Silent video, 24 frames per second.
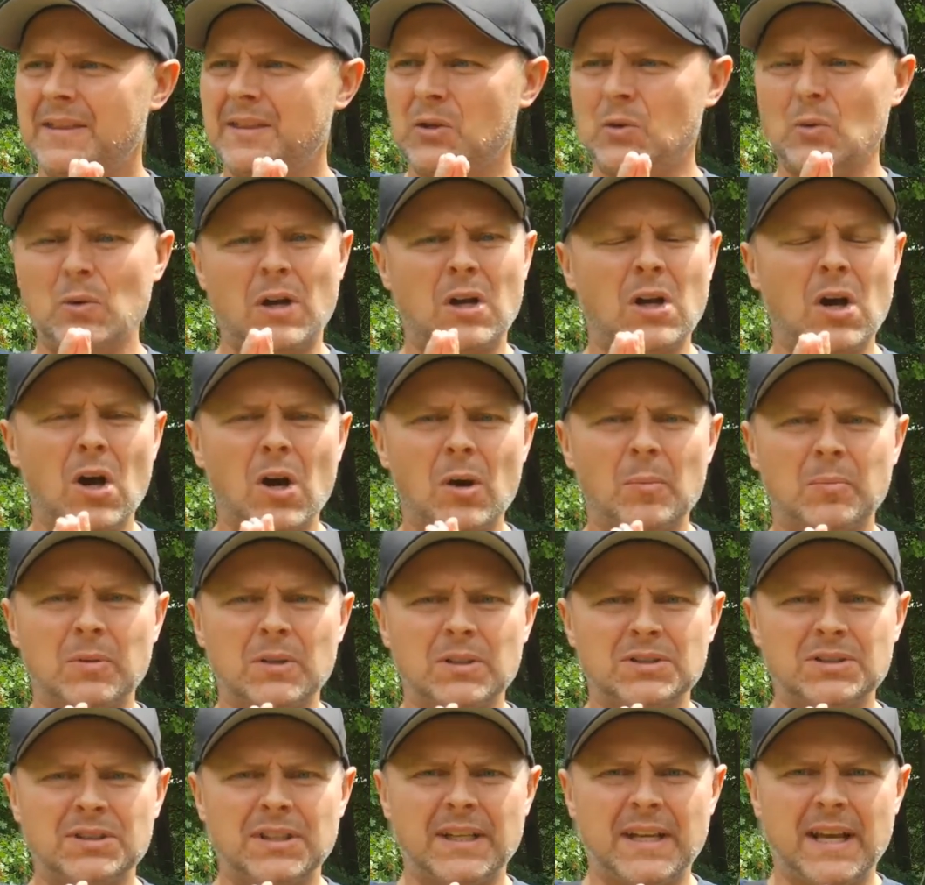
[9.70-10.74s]
to
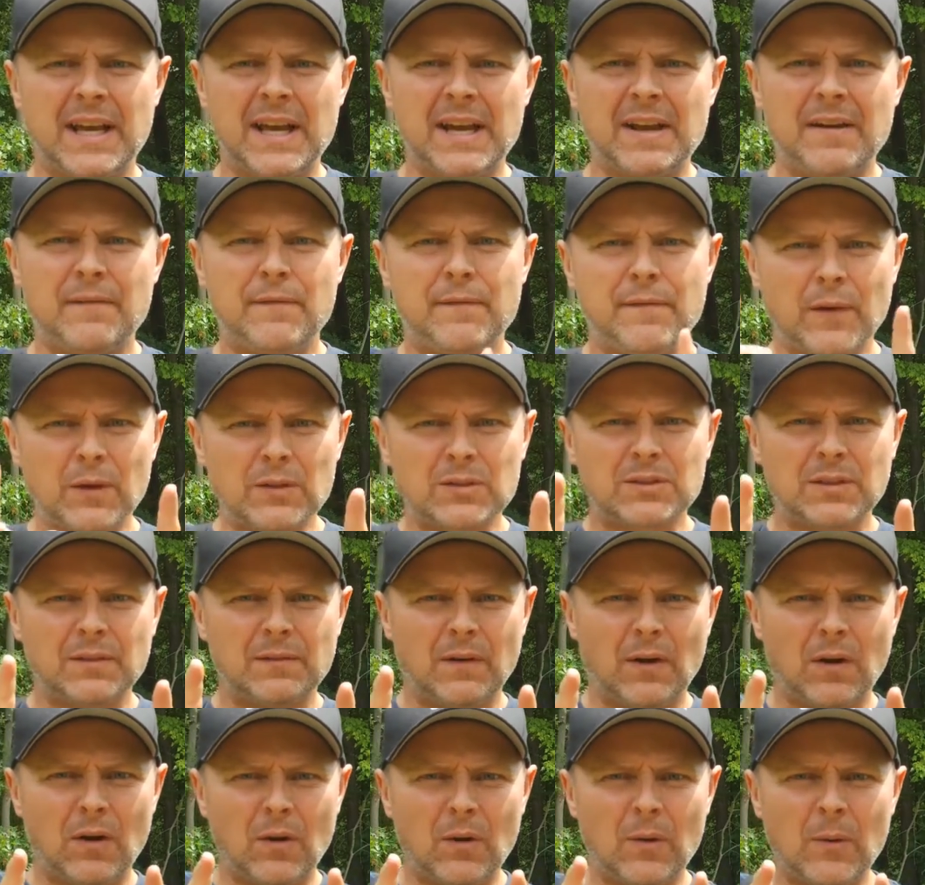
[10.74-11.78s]
accomplish today. First of
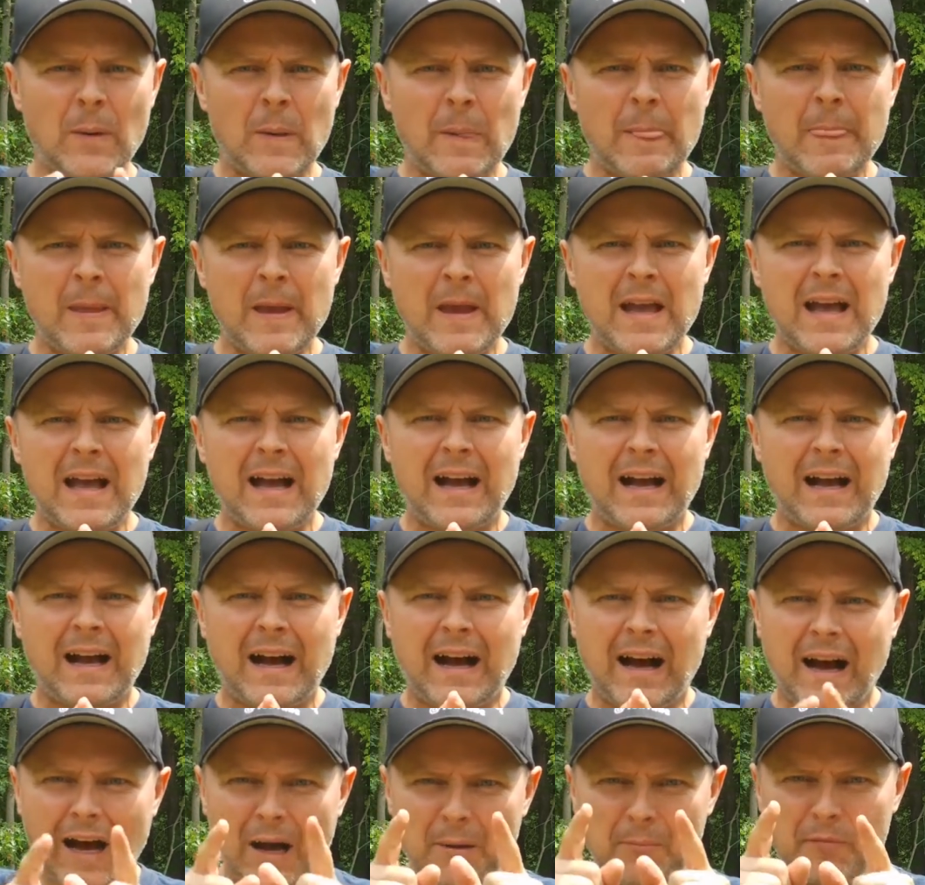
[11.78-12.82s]
all,
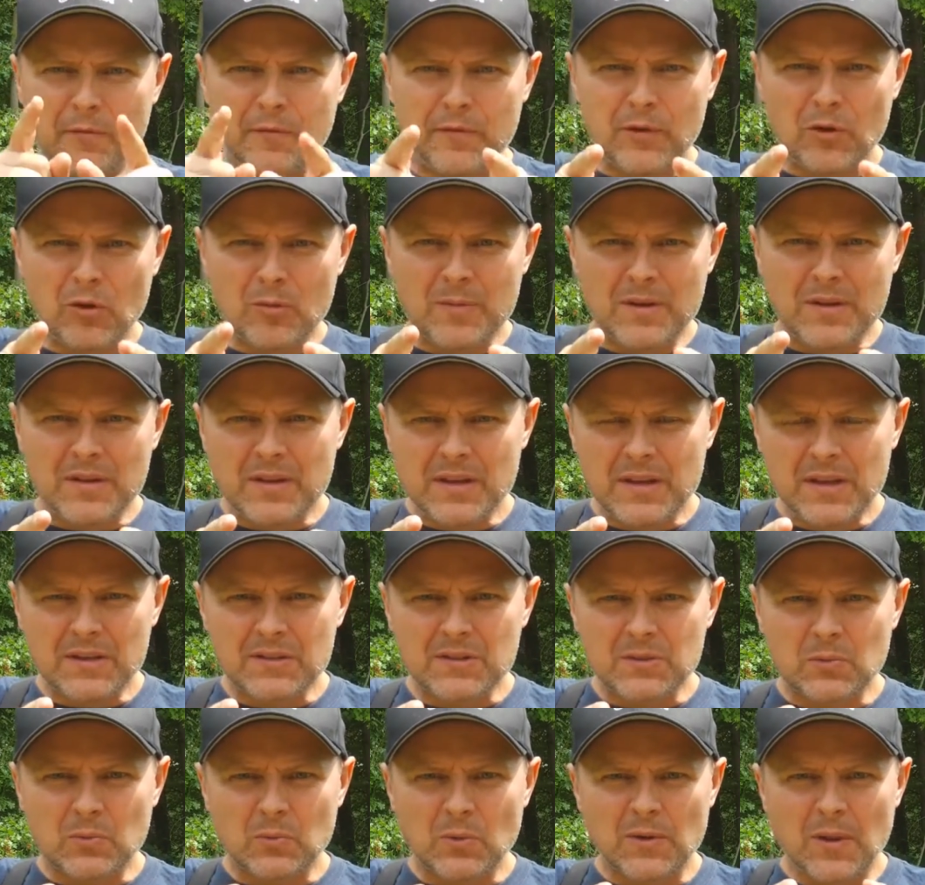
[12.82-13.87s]
I'm filming
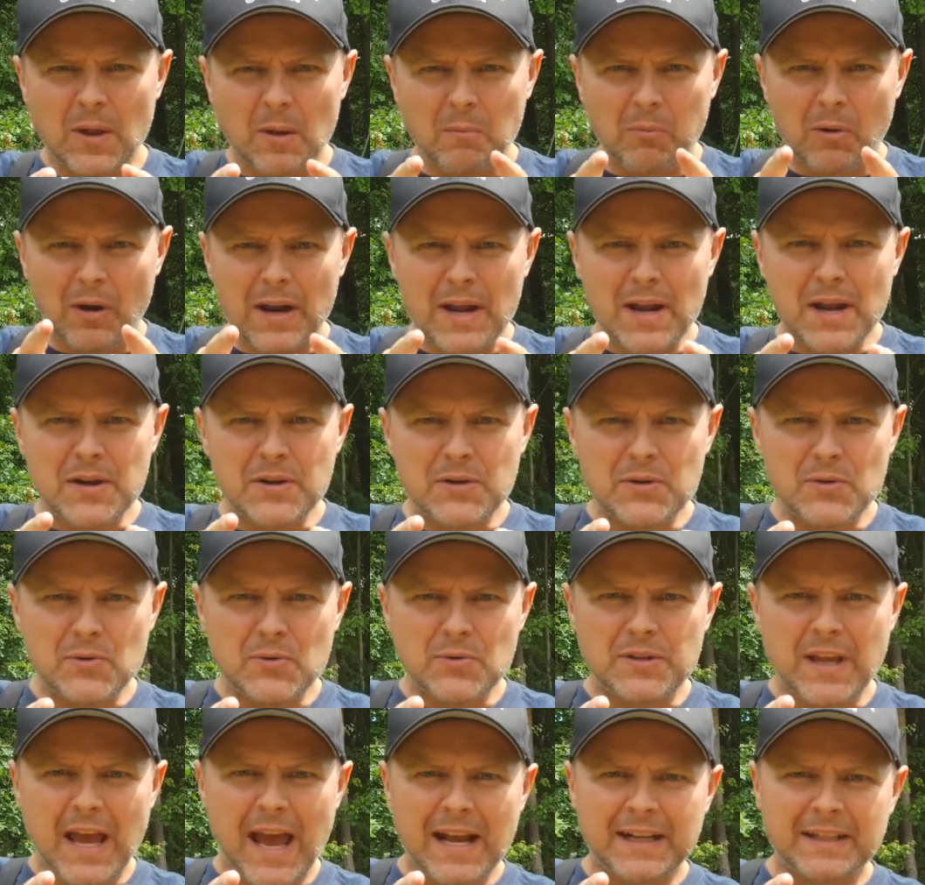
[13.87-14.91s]
this with a brand new
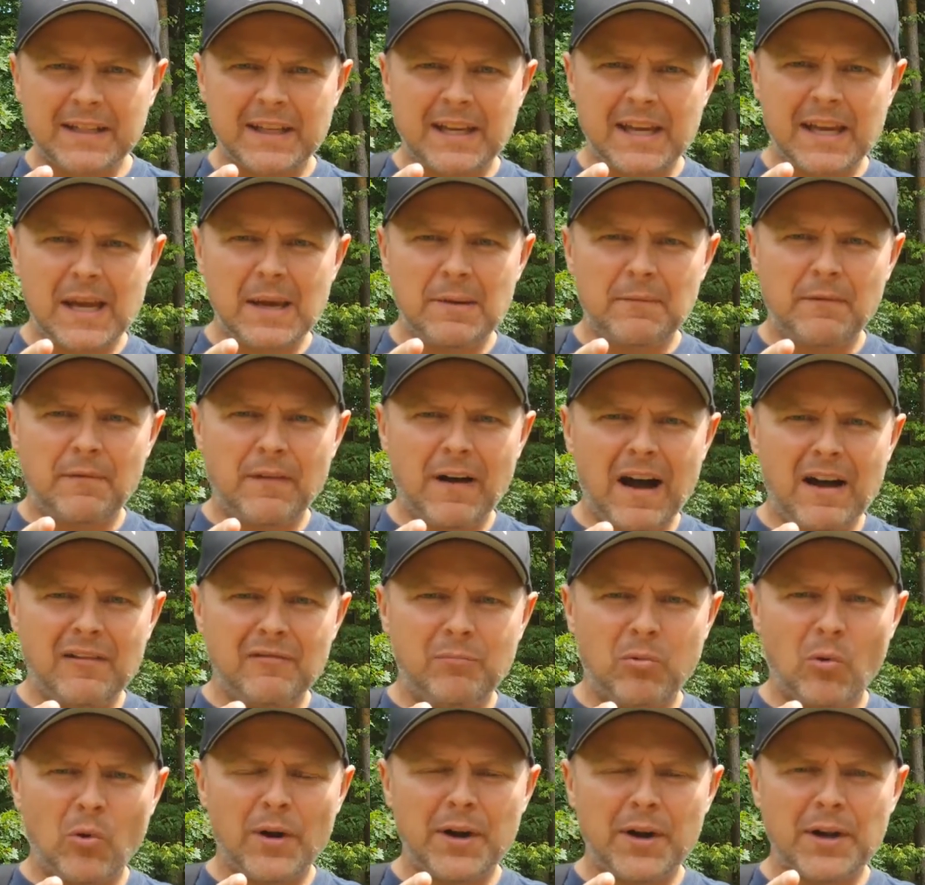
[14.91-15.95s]
Tactacam
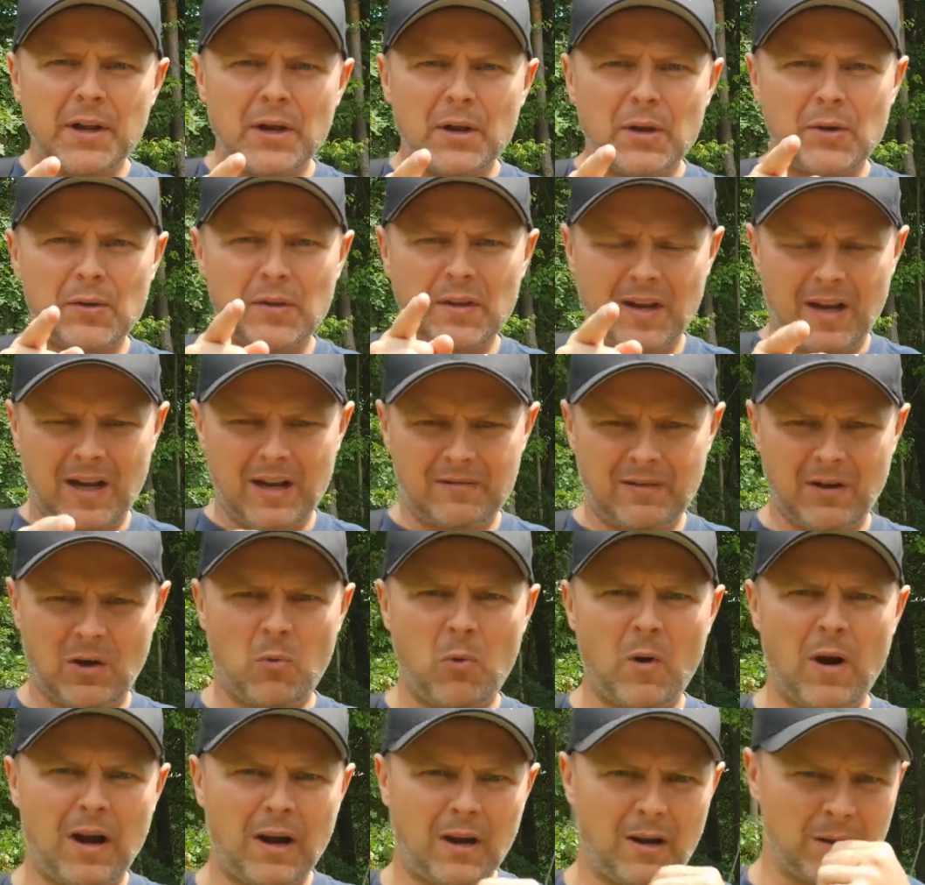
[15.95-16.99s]
5.0 that I've
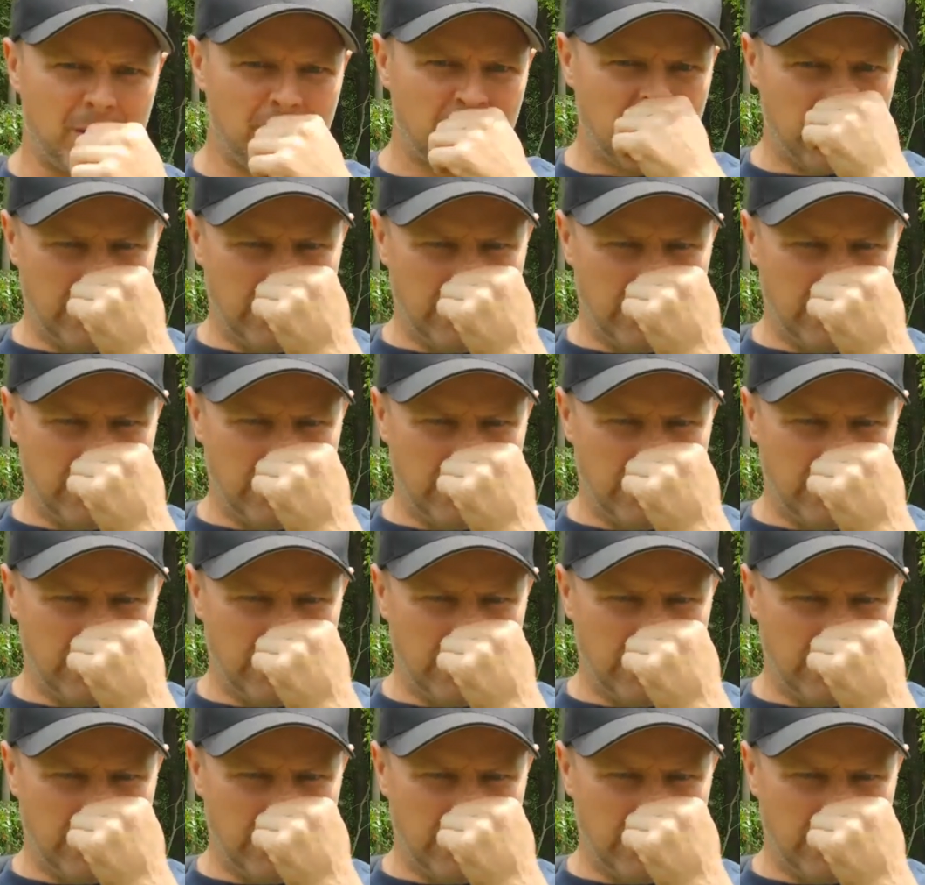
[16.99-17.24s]
acquired.